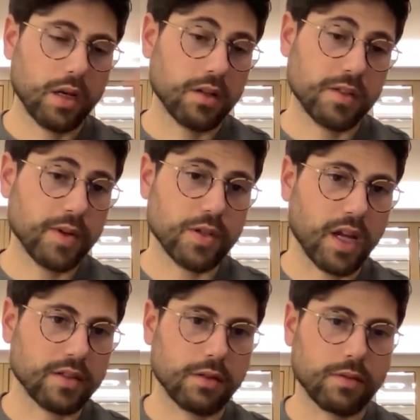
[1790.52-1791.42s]
and especially
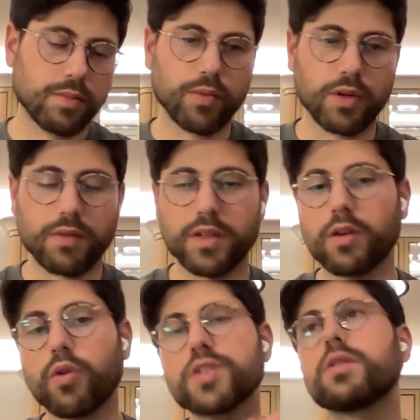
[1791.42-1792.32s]
last year people NFT.
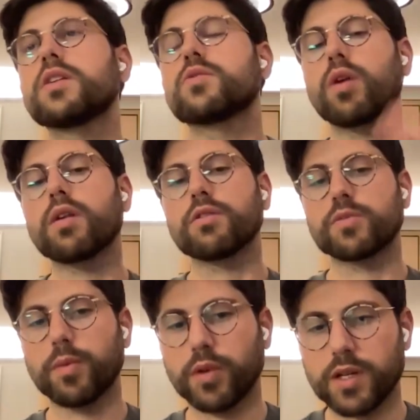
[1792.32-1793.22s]
The question is, what are
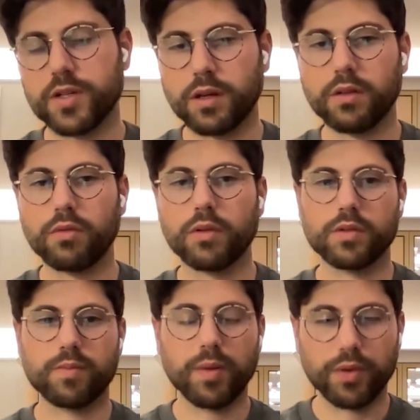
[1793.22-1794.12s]
those people actually going to do?
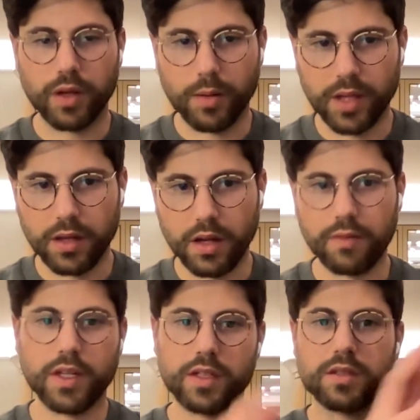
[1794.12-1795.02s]
Those people that coming to
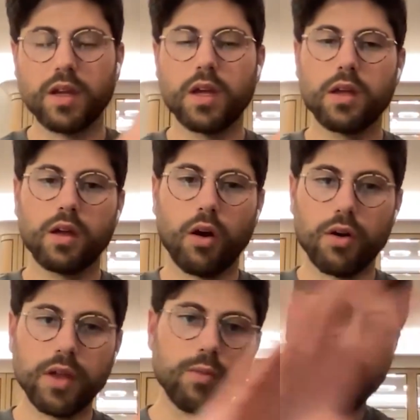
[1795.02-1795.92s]
NFTs,
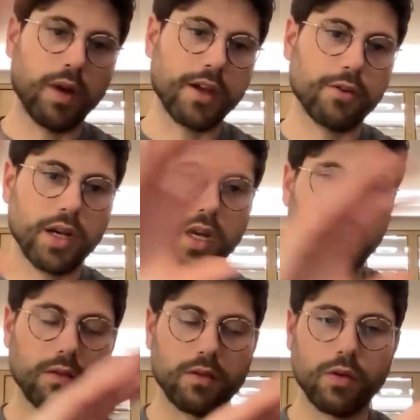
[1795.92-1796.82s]
are they
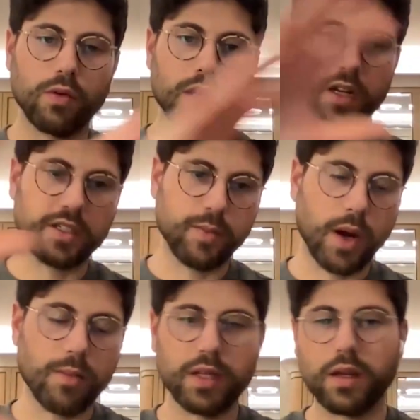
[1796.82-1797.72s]
migrating to and
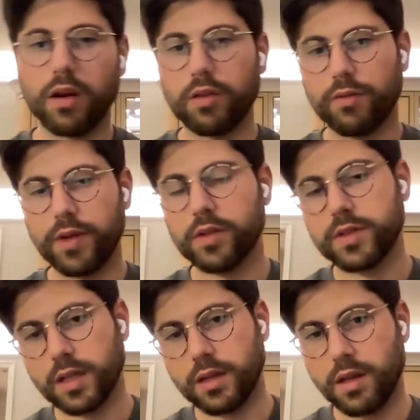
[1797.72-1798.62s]
experimenting in other
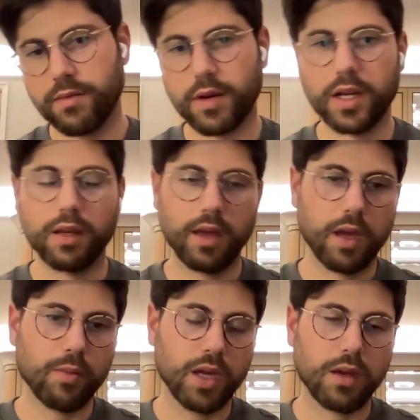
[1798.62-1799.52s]
fields like DeFi and
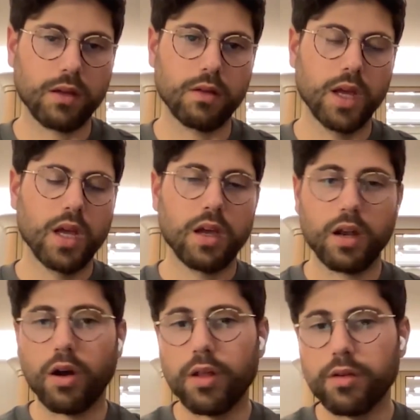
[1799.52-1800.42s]
gaming and
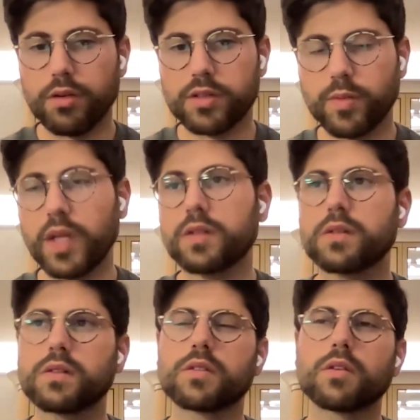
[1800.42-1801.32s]
and other
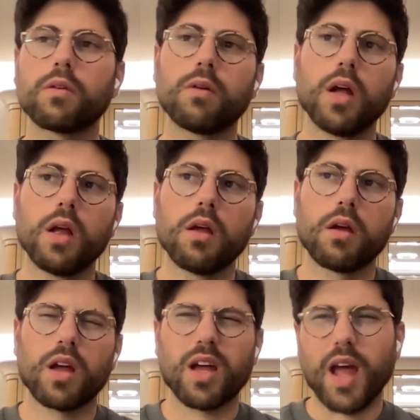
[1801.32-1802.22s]
spaces? And so,
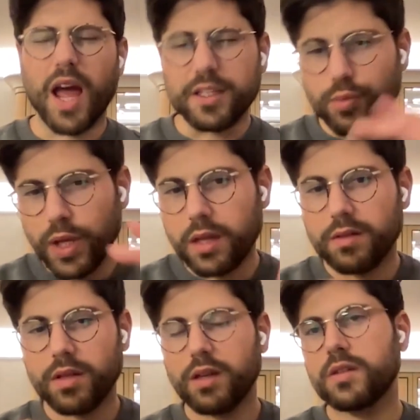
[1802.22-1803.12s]
as we
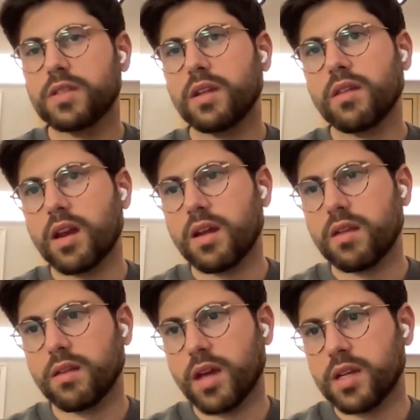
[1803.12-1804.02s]
continue to see that, I
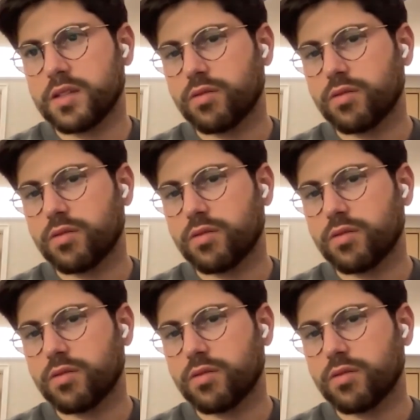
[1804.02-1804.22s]
think that